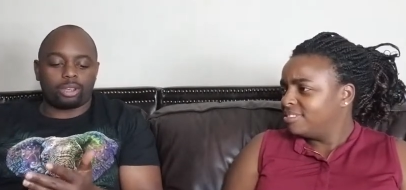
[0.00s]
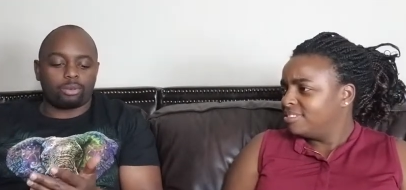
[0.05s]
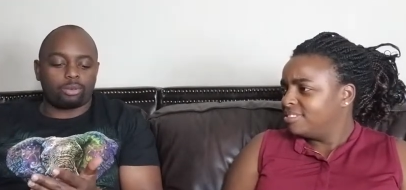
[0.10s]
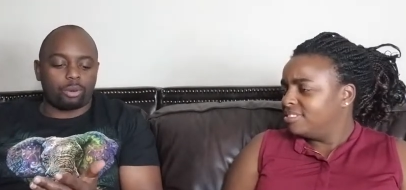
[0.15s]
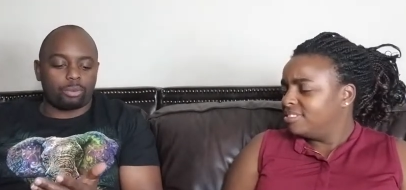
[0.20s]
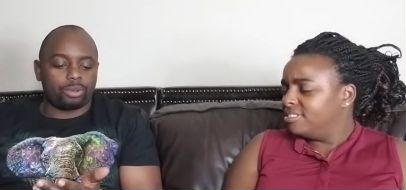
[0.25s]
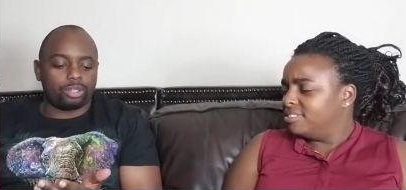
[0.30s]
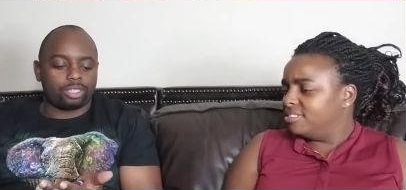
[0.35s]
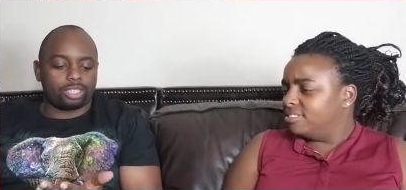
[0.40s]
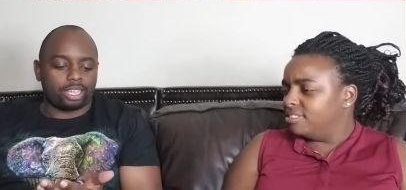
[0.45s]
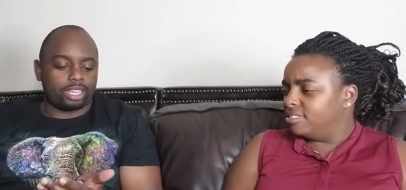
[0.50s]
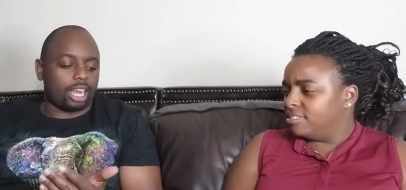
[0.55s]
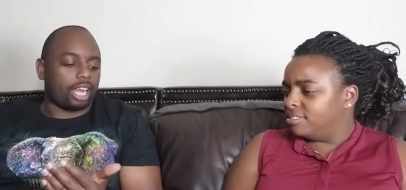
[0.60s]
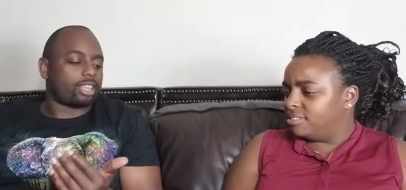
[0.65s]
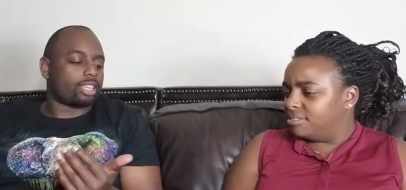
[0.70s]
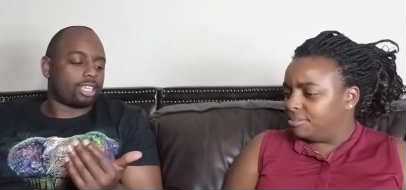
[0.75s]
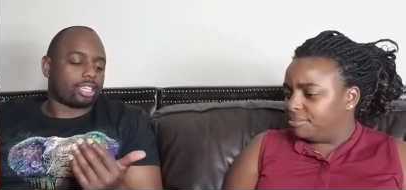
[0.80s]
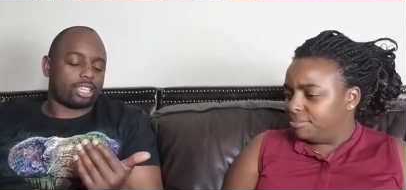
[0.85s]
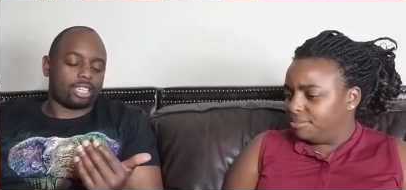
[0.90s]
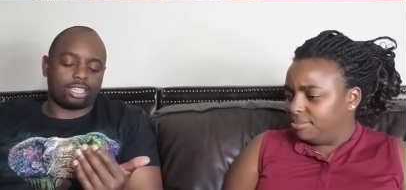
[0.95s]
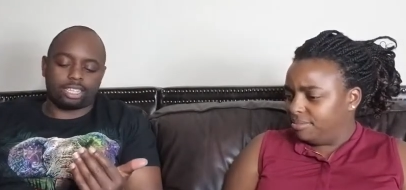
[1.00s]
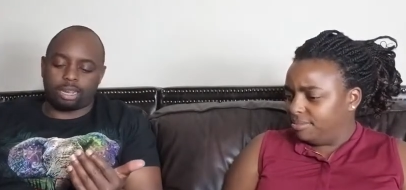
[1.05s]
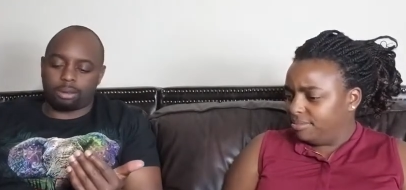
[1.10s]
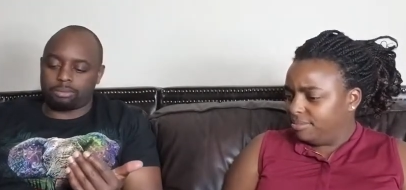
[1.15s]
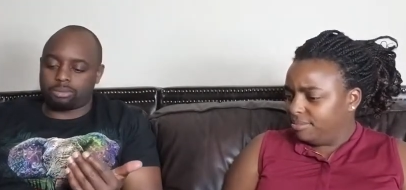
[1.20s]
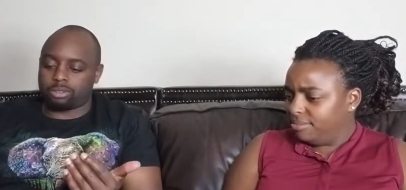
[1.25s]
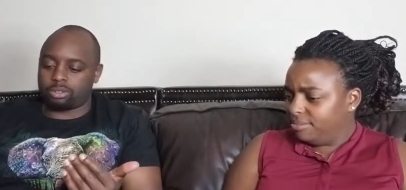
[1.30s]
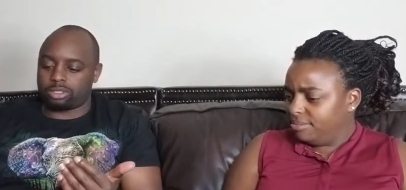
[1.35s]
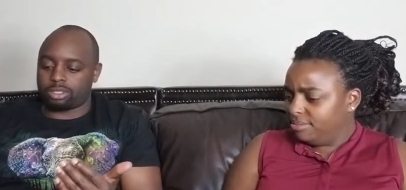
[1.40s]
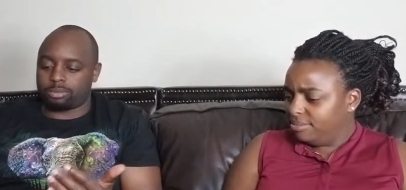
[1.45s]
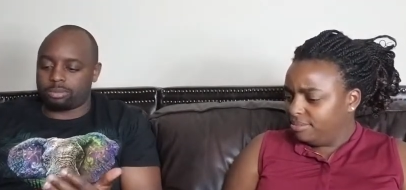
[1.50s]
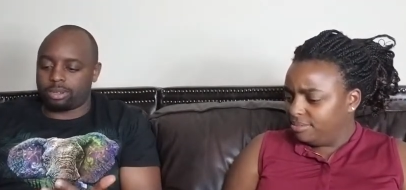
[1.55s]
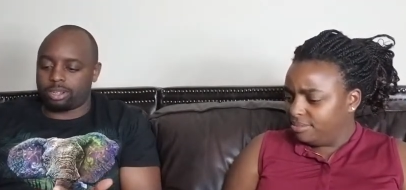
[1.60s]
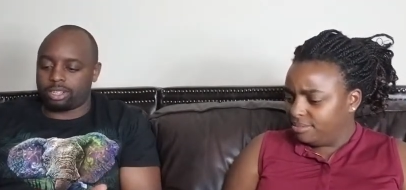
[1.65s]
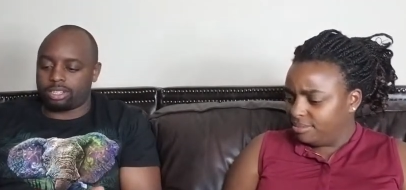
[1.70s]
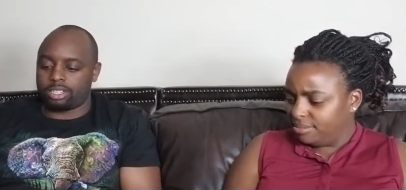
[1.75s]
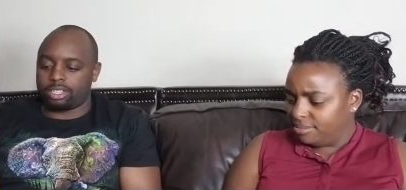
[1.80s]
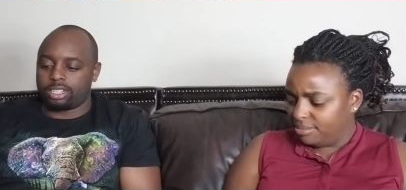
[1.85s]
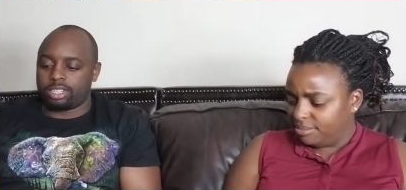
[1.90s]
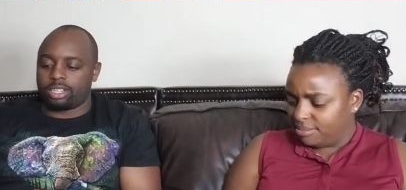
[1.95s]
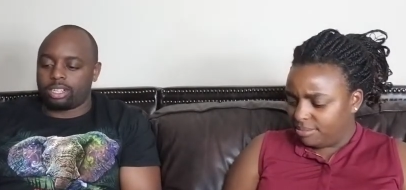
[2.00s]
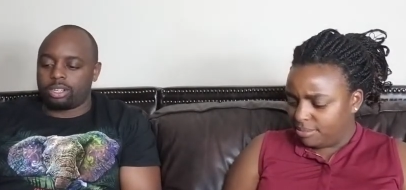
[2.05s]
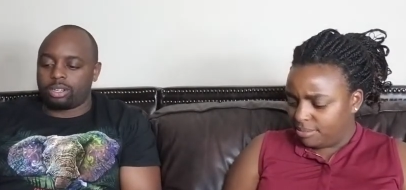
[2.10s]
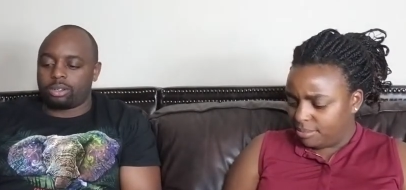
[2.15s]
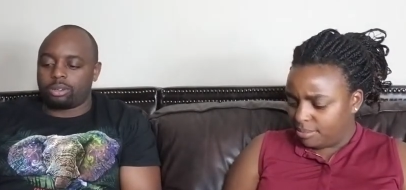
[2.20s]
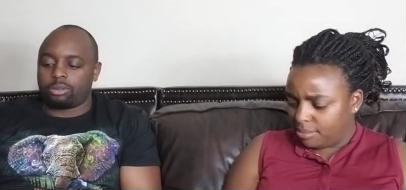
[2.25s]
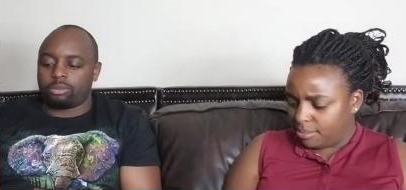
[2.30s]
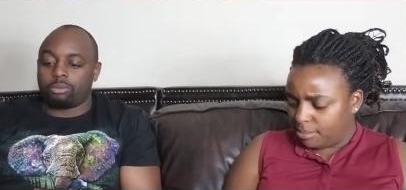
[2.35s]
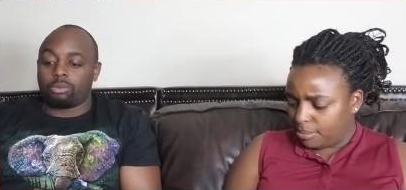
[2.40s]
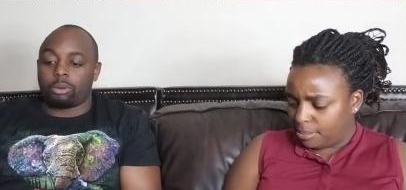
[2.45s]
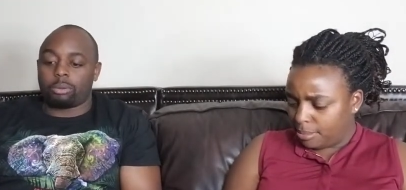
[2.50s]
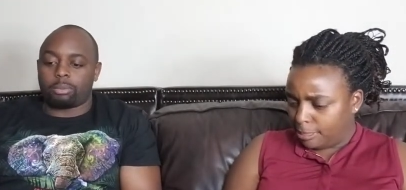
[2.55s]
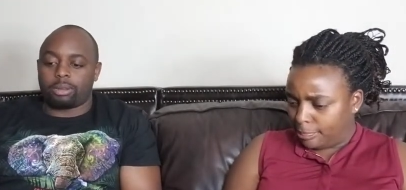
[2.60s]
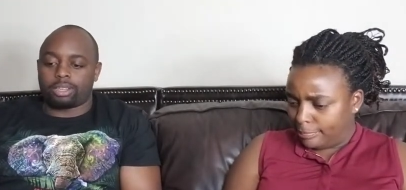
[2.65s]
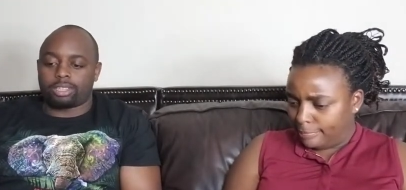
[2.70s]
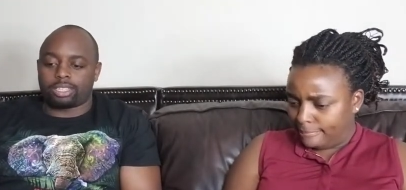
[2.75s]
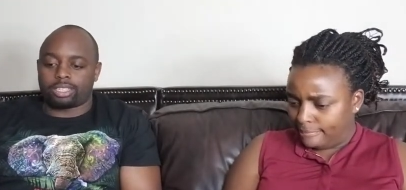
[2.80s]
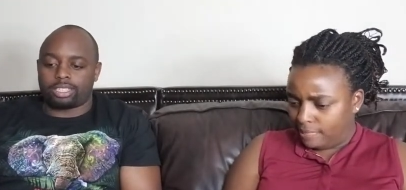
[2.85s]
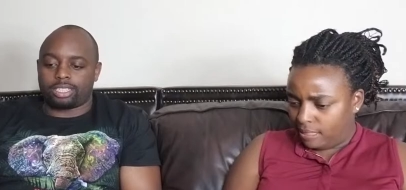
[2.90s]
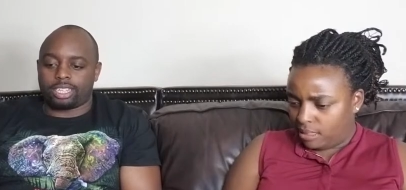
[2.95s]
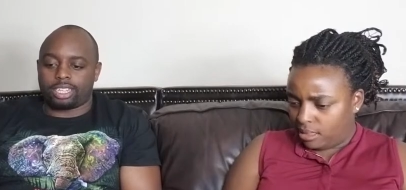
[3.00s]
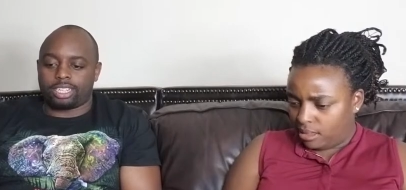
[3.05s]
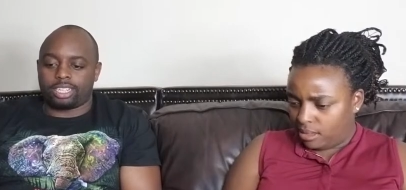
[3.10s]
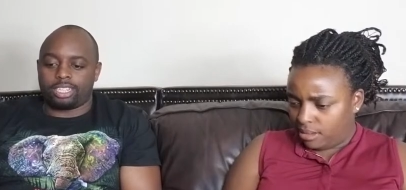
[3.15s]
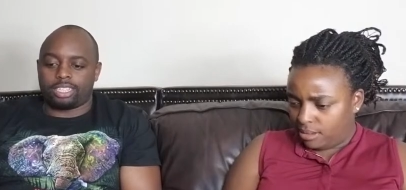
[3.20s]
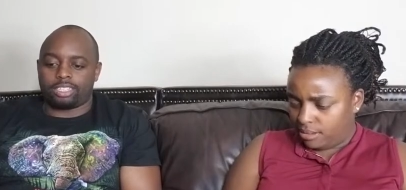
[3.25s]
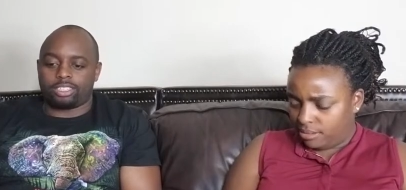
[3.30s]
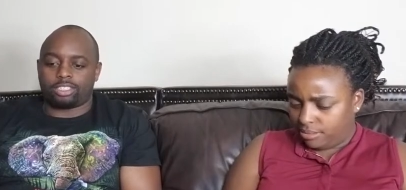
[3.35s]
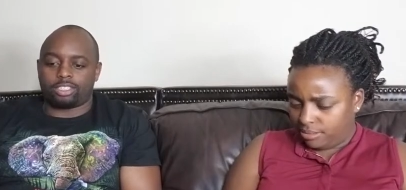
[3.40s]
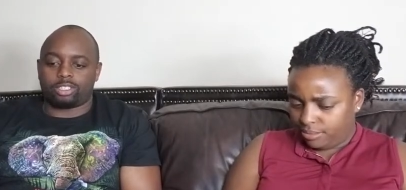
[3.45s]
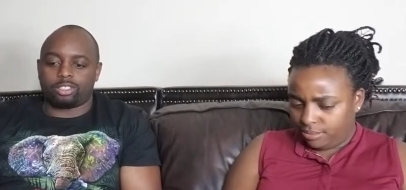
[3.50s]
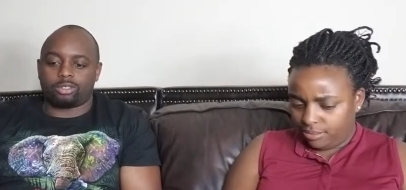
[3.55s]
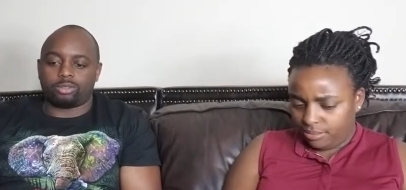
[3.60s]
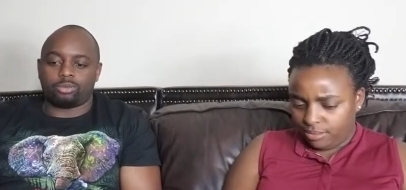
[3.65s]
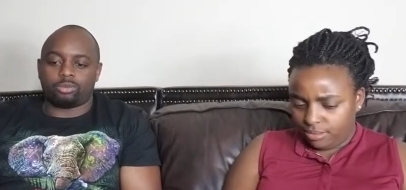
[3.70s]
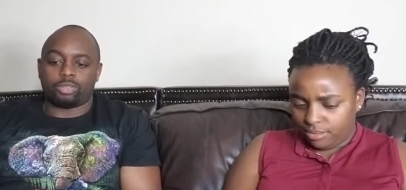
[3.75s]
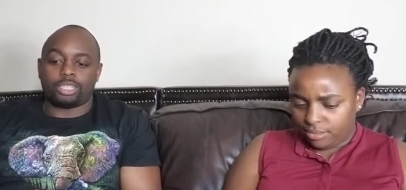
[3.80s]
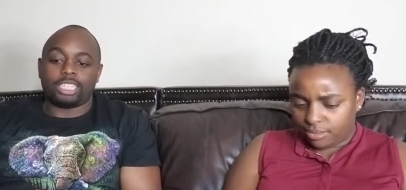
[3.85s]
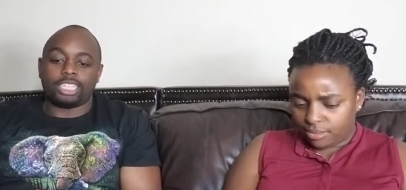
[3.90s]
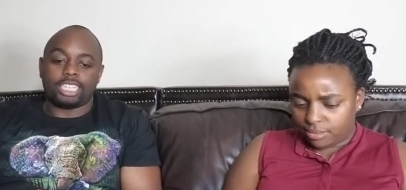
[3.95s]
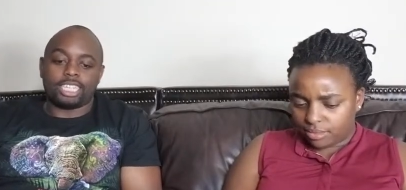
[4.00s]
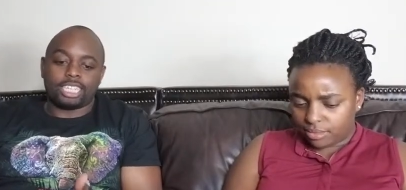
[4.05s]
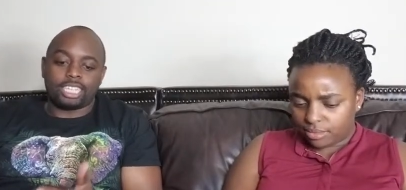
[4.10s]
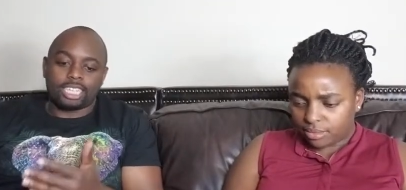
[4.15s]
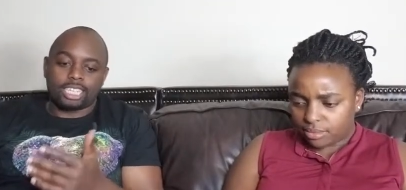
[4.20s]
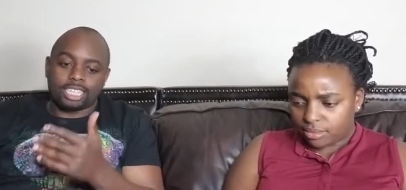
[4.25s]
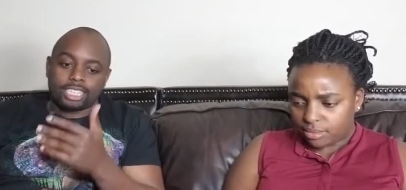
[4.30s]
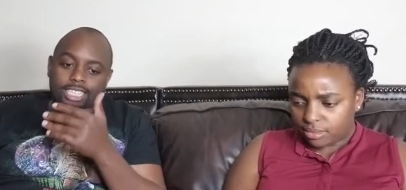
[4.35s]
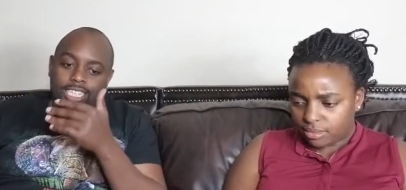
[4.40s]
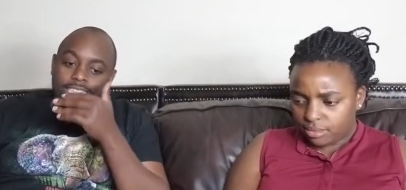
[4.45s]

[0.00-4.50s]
Speaker 1: what we said, I think it'll come to us. But what Mariitha said is, we didn't.